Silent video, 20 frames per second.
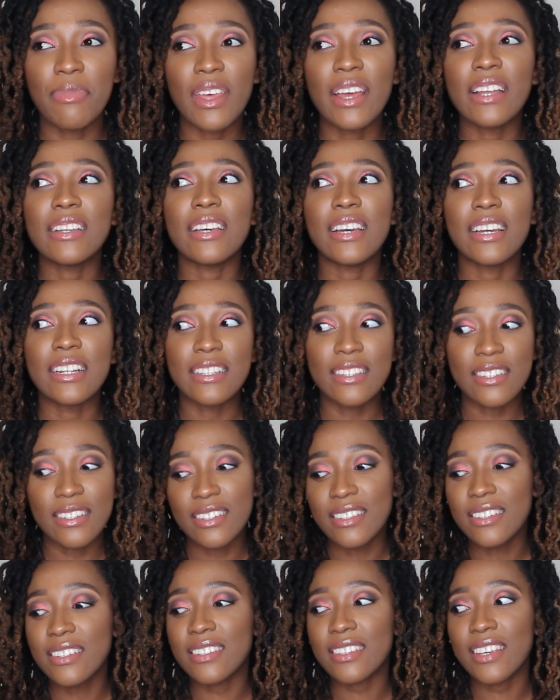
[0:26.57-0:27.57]
that I
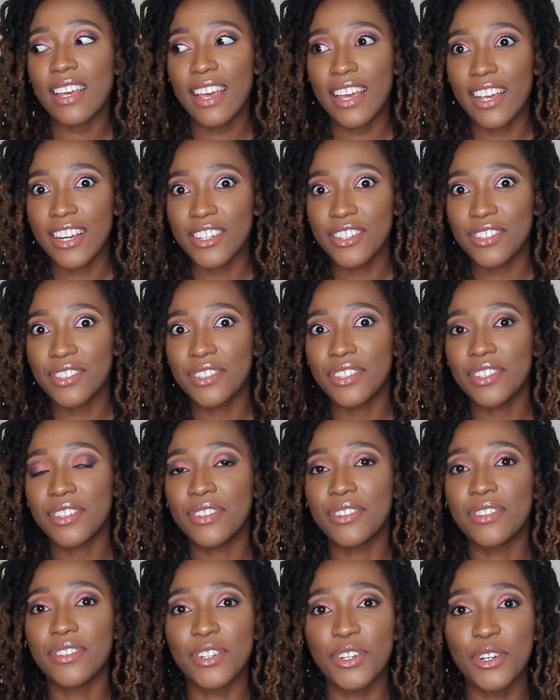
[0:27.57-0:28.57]
didn't
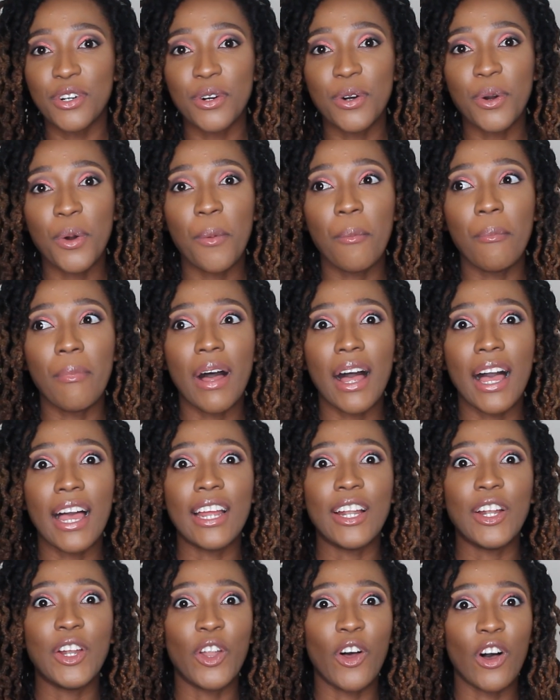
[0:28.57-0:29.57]
actually grow
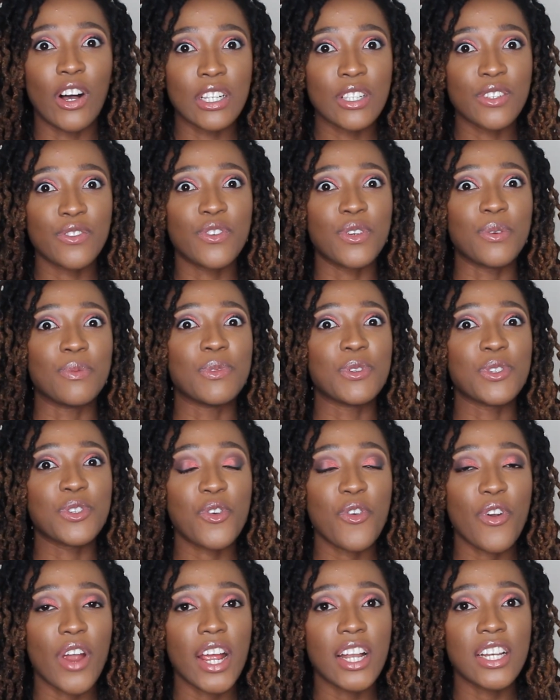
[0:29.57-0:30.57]
my locks from
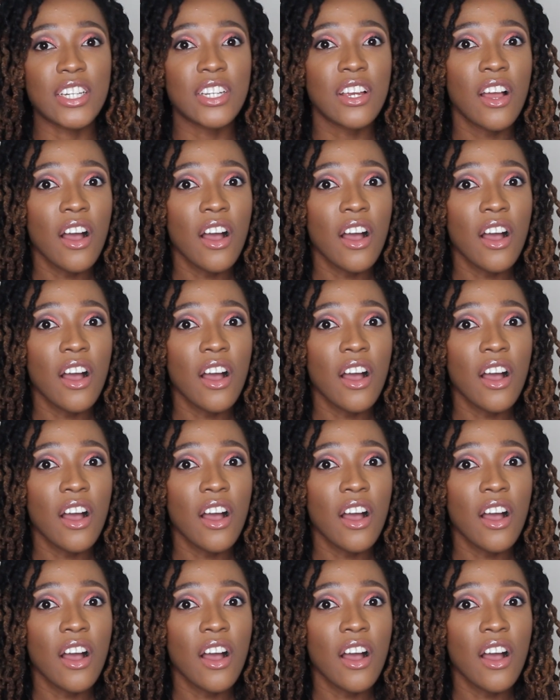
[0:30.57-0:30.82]
scratch.